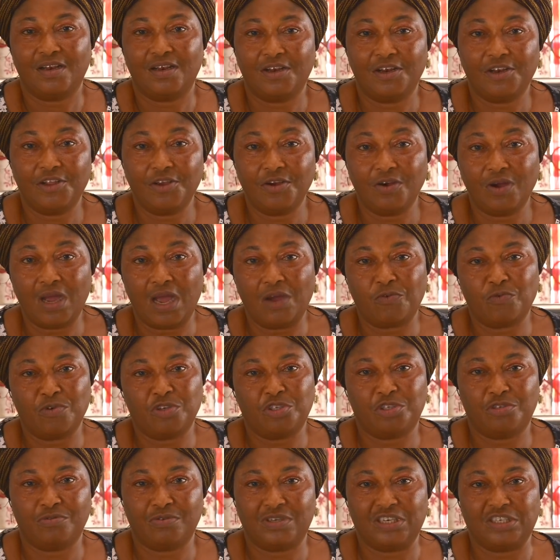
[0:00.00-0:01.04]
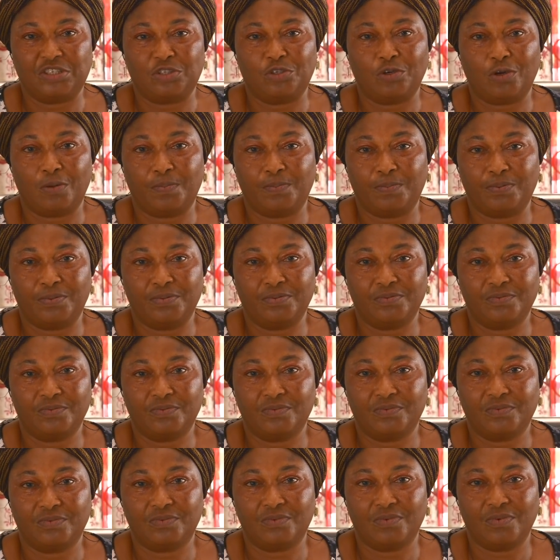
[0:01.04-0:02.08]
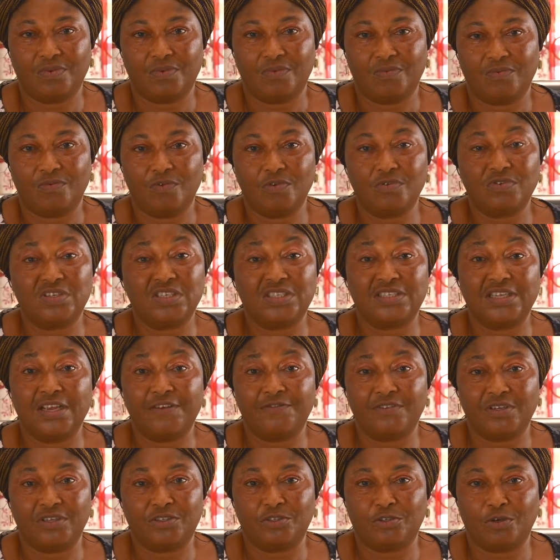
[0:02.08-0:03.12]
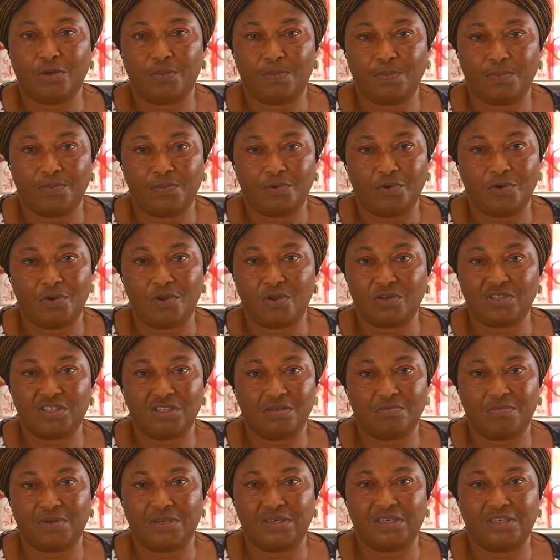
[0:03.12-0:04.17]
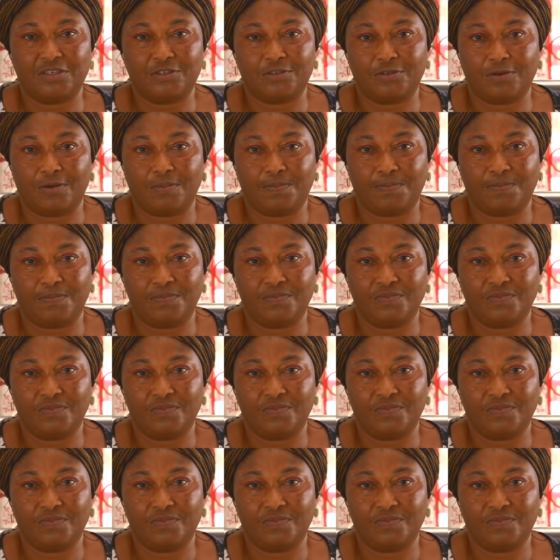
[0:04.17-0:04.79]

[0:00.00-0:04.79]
Leo, I wish you the top. You deserve the top, nothing but the top.